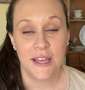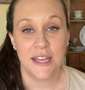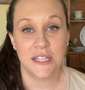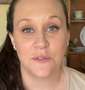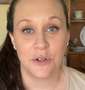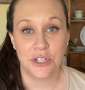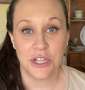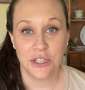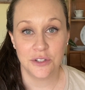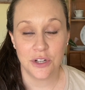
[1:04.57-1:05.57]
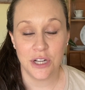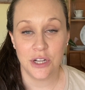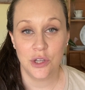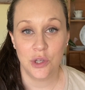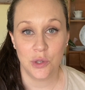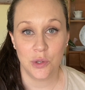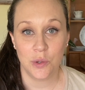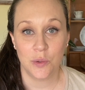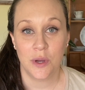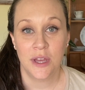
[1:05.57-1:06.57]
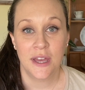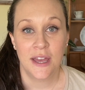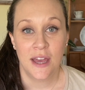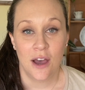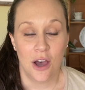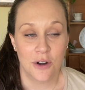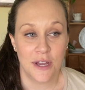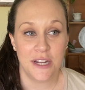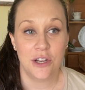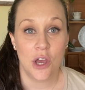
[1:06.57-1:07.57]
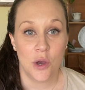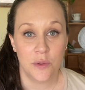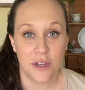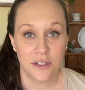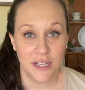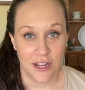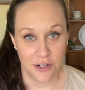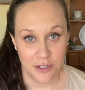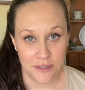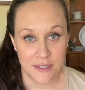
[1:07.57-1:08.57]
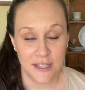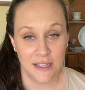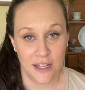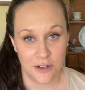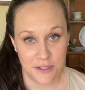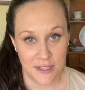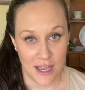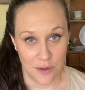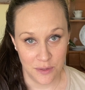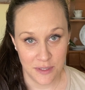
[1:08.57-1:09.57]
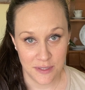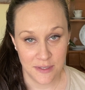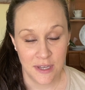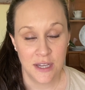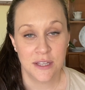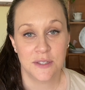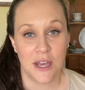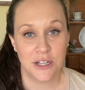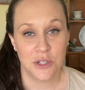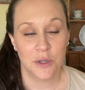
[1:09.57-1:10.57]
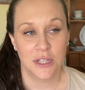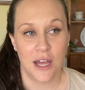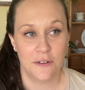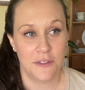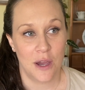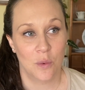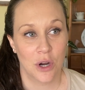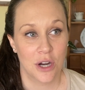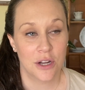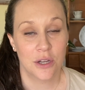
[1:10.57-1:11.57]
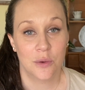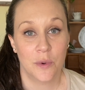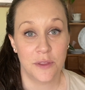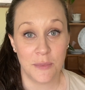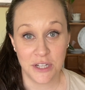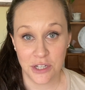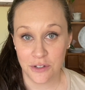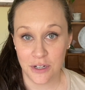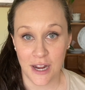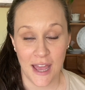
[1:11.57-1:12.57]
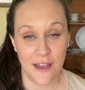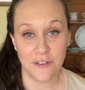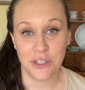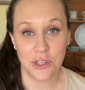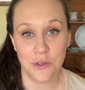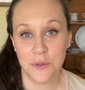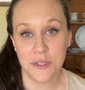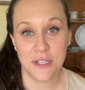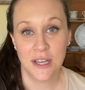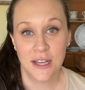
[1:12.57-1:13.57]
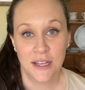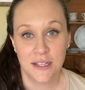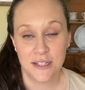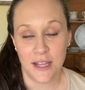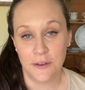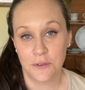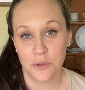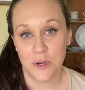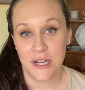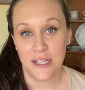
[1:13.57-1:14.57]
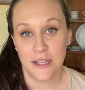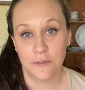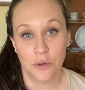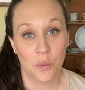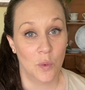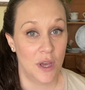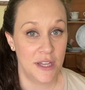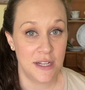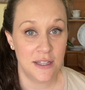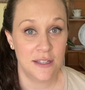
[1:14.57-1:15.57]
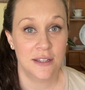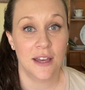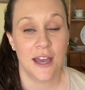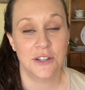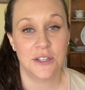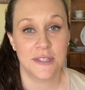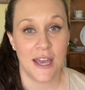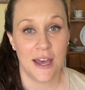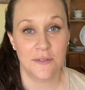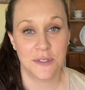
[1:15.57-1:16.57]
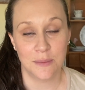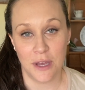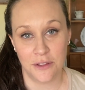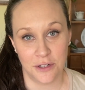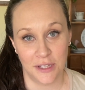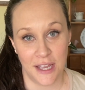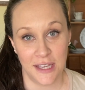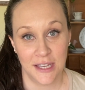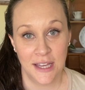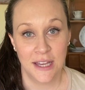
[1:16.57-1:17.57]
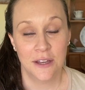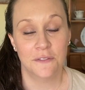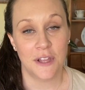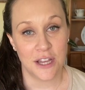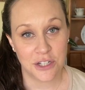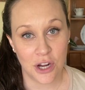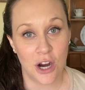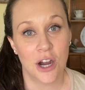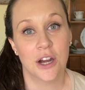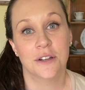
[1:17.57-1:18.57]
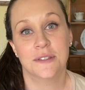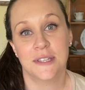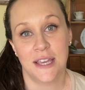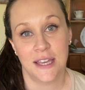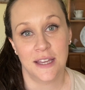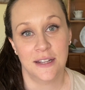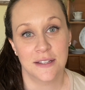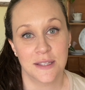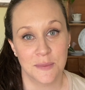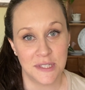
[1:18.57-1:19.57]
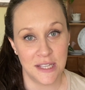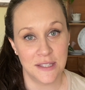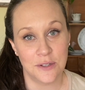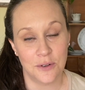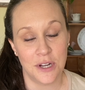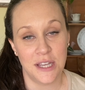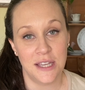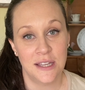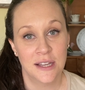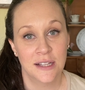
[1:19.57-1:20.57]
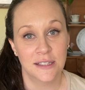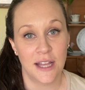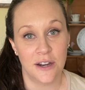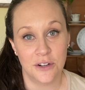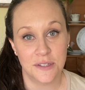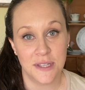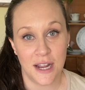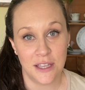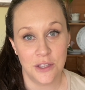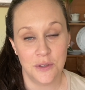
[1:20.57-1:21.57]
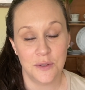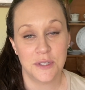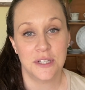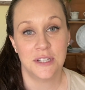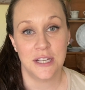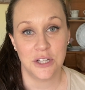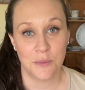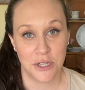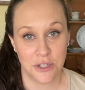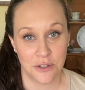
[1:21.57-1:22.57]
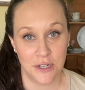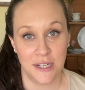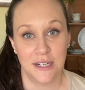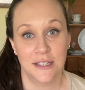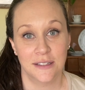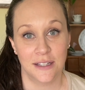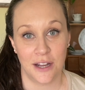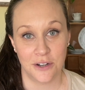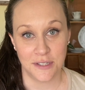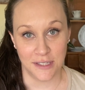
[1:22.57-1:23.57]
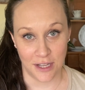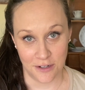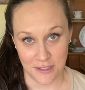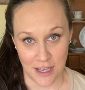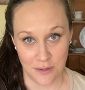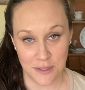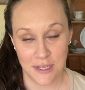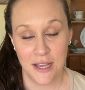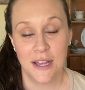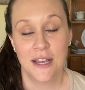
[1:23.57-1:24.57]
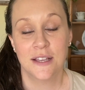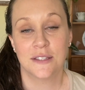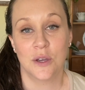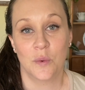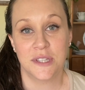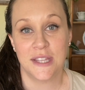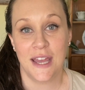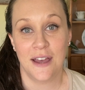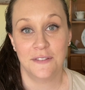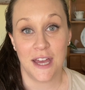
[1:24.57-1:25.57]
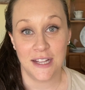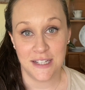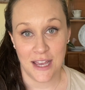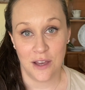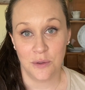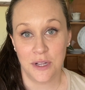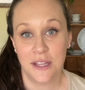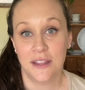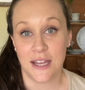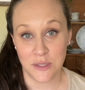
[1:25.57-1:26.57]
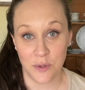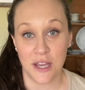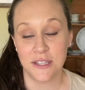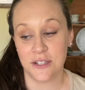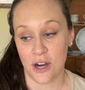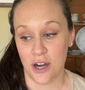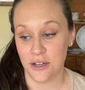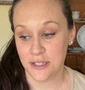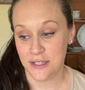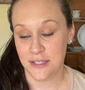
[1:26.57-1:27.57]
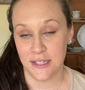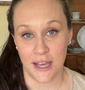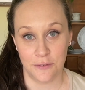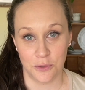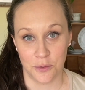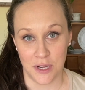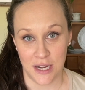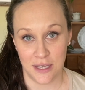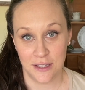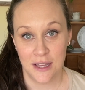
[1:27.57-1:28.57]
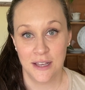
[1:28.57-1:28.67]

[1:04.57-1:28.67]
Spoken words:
It's for children who already know their letters and letter sounds. So I do a lot of that work with my children. I haven't used Delightful Reading level 1. I just have some other like flashcards and some sensory letters that I use to teach my children letters and letter sounds. So once they have that down, that's when I start Delightful Reading.